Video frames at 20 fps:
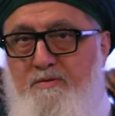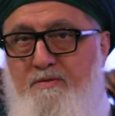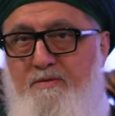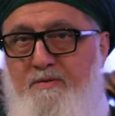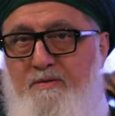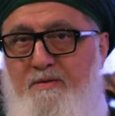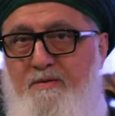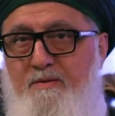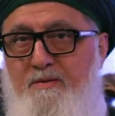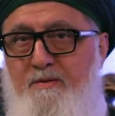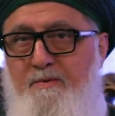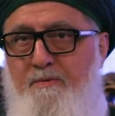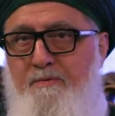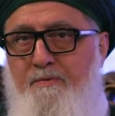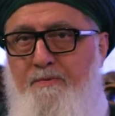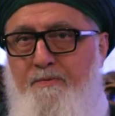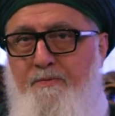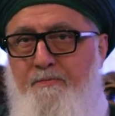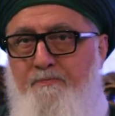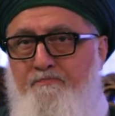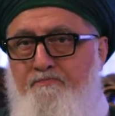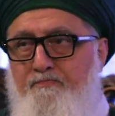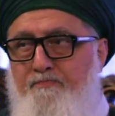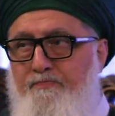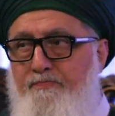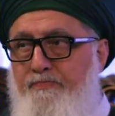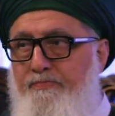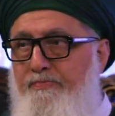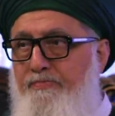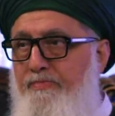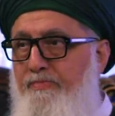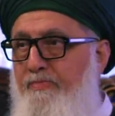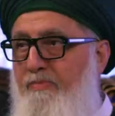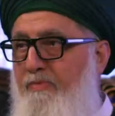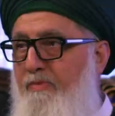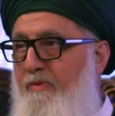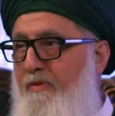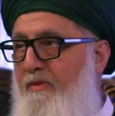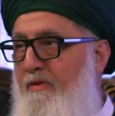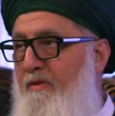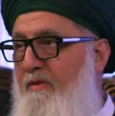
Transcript: (silence)